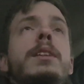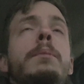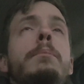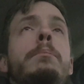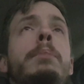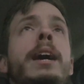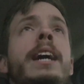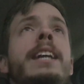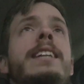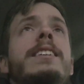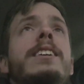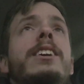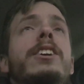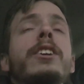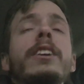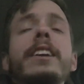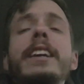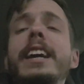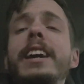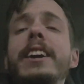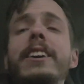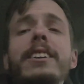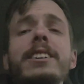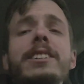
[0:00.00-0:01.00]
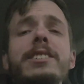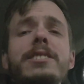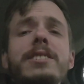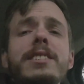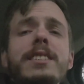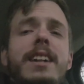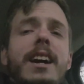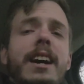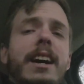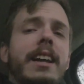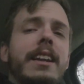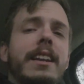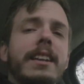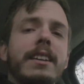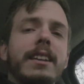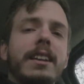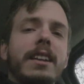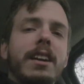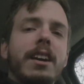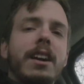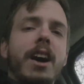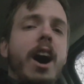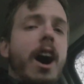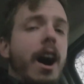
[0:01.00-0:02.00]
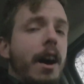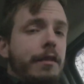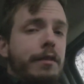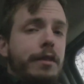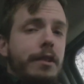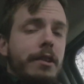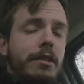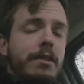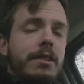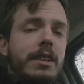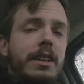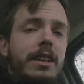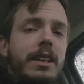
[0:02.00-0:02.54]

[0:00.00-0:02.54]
But her character's not awful.